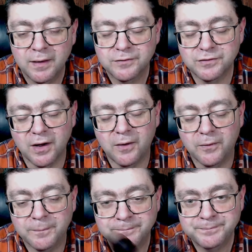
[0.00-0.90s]

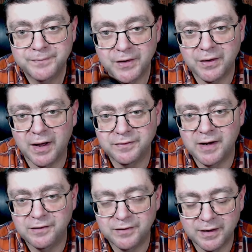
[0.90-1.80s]
So you're not
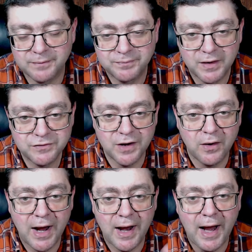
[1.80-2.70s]
tasting it. So
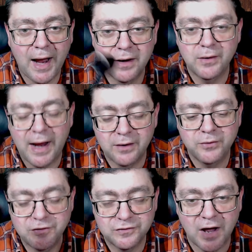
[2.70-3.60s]
how do
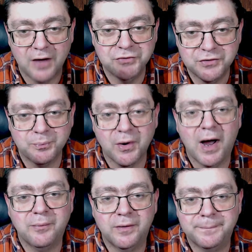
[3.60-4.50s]
we solve this
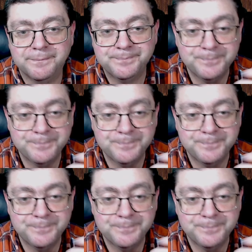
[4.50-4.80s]
problem?